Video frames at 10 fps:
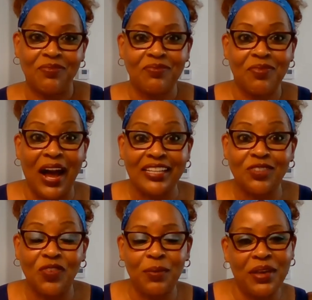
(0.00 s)
watch
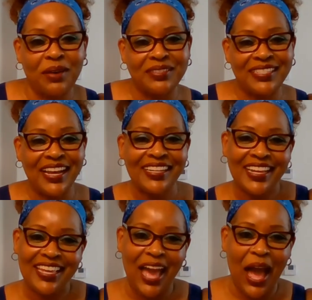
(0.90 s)
for me on Sunday,
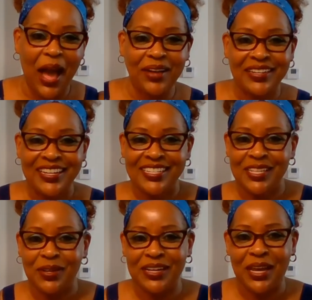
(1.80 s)
y'all. So
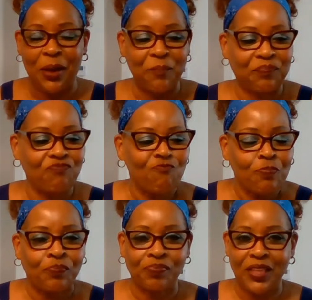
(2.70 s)
look here,
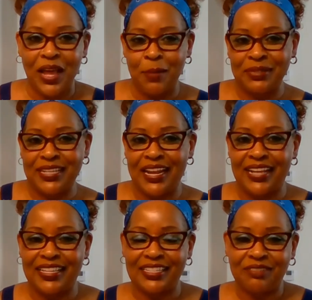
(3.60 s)
I'm going to say it
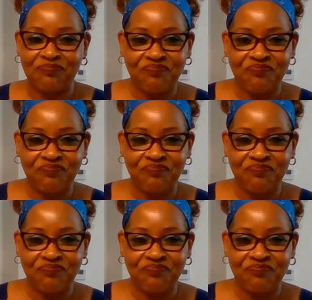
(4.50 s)
like this.